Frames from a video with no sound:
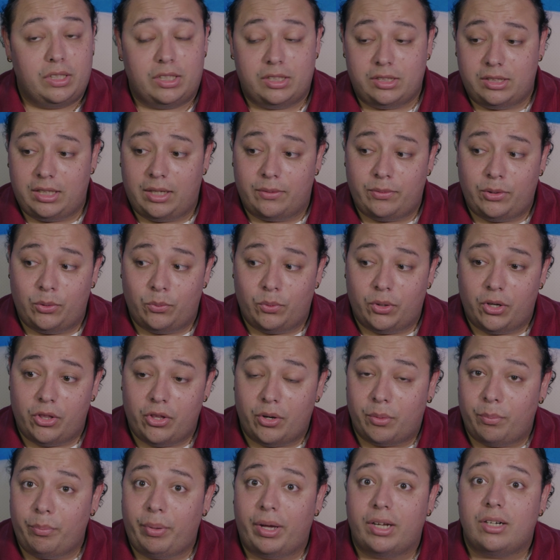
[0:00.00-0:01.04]
It's definitely one of
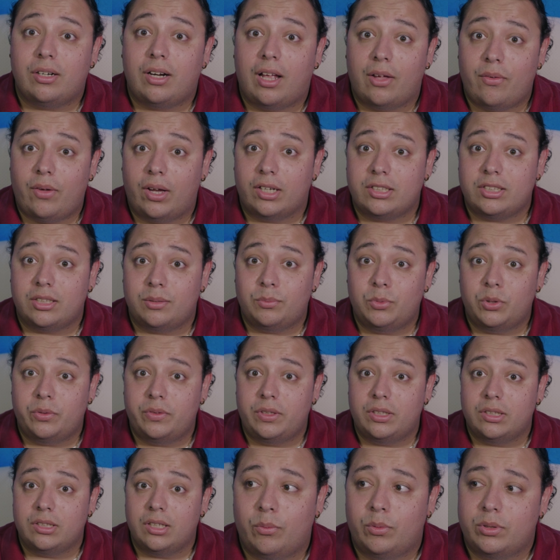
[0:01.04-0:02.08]
their better live-action
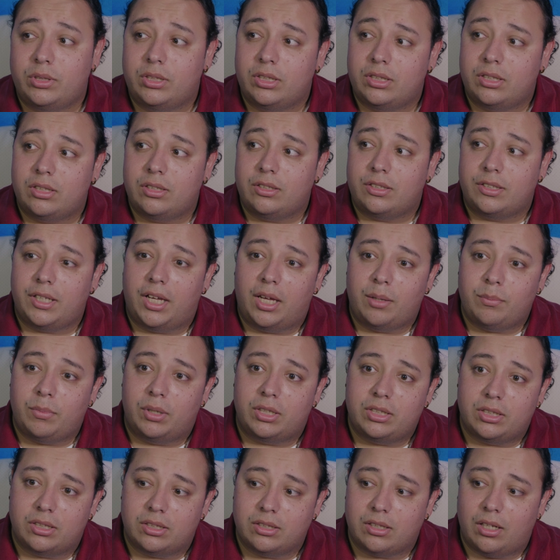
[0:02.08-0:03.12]
movies, which isn't saying
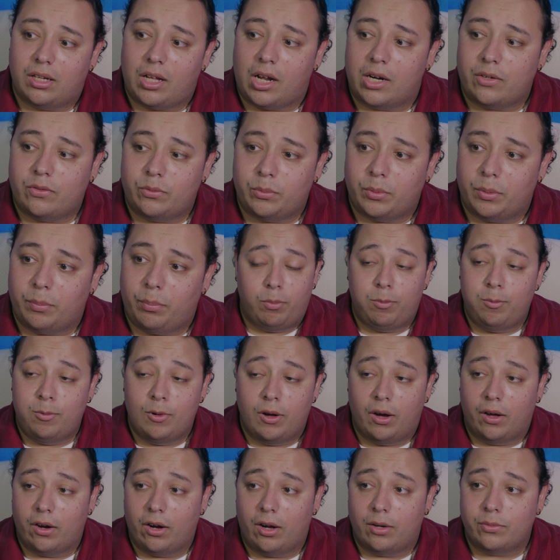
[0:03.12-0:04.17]
much because a lot of them are
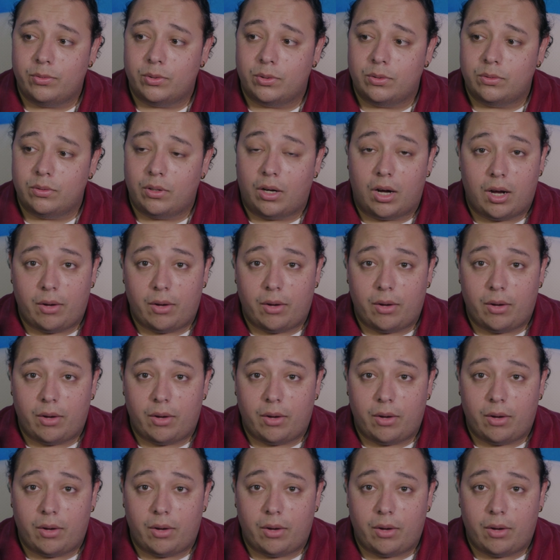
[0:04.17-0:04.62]
god-awful.